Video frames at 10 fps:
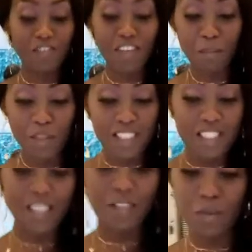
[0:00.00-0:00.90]
If
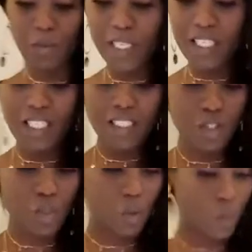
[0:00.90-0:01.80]
anybody's here already,
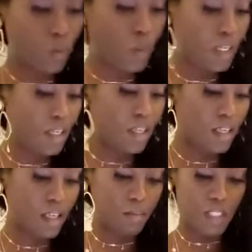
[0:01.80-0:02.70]
so
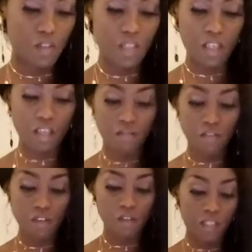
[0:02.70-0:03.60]
let me see if I can
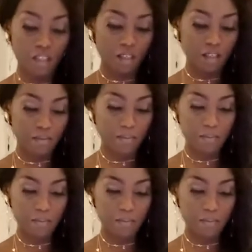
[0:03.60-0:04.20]
follow it here.